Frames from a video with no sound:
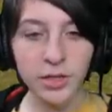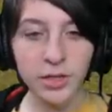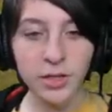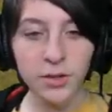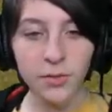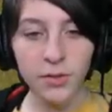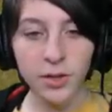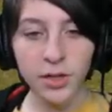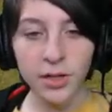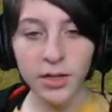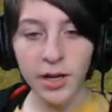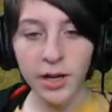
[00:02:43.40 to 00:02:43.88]

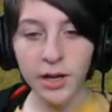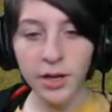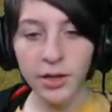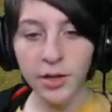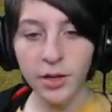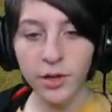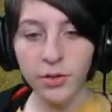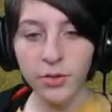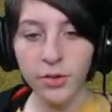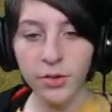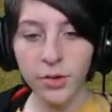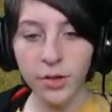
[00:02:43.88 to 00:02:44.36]
Where'd that
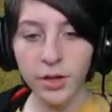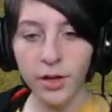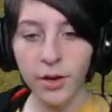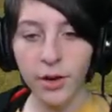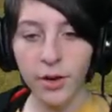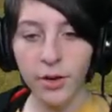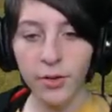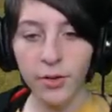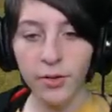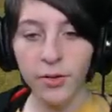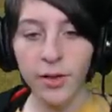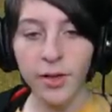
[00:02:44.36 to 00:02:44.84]
other cougar
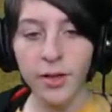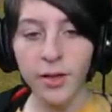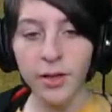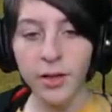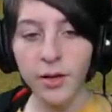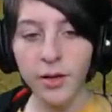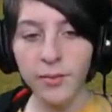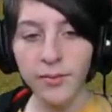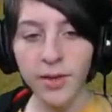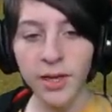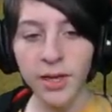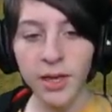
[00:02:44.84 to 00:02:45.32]
go?
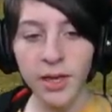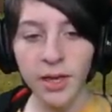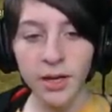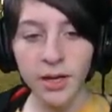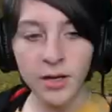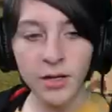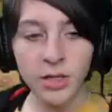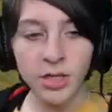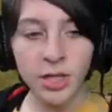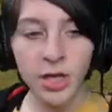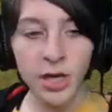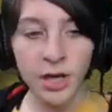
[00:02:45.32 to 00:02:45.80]
Come
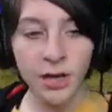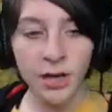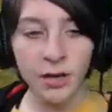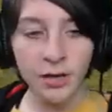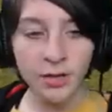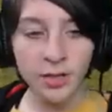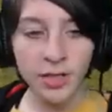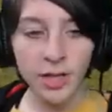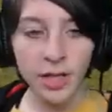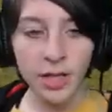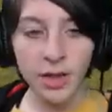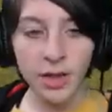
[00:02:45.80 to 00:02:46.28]
here,
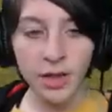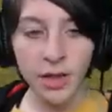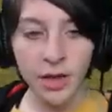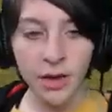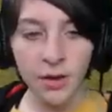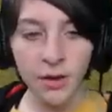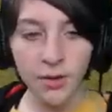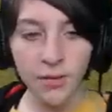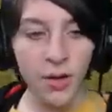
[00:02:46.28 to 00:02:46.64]
child. Hello.